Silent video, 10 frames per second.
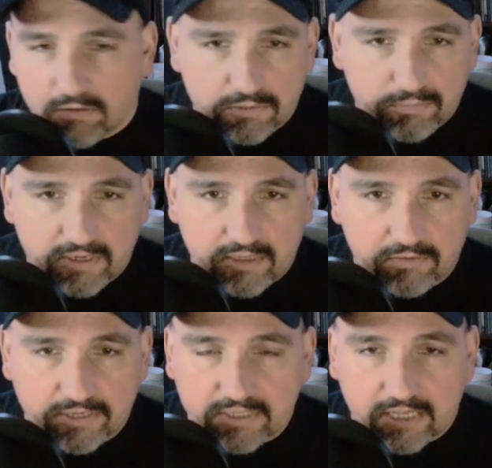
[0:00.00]
it was pretty
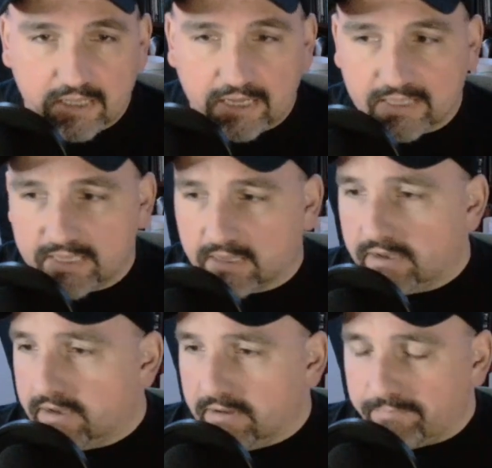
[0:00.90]
interesting. I, I liked
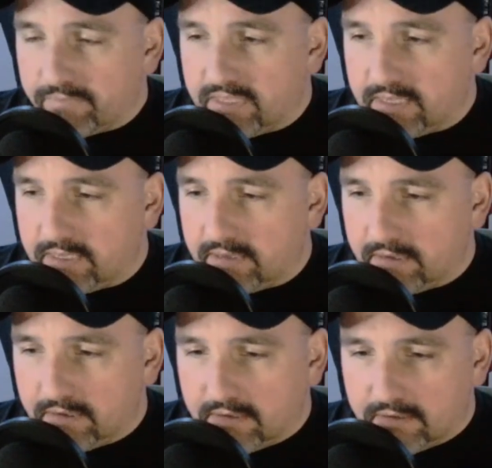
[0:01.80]
the
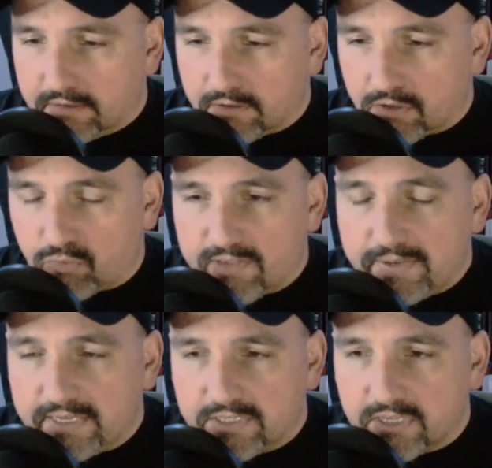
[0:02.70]

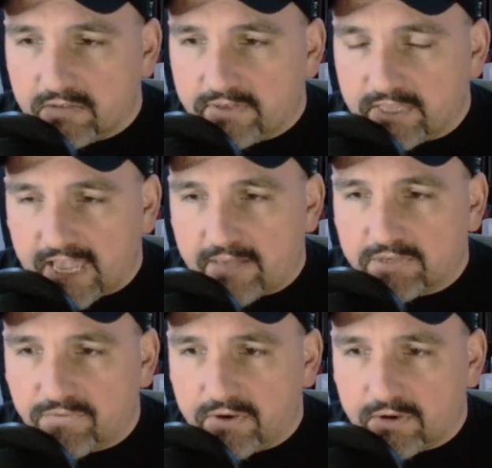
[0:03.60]
creepiness of it, the
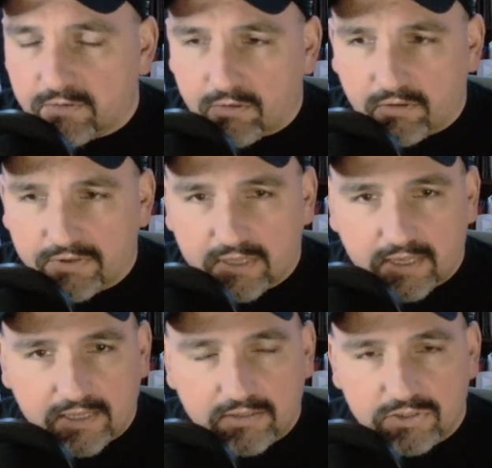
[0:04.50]
atmosphere, all the kids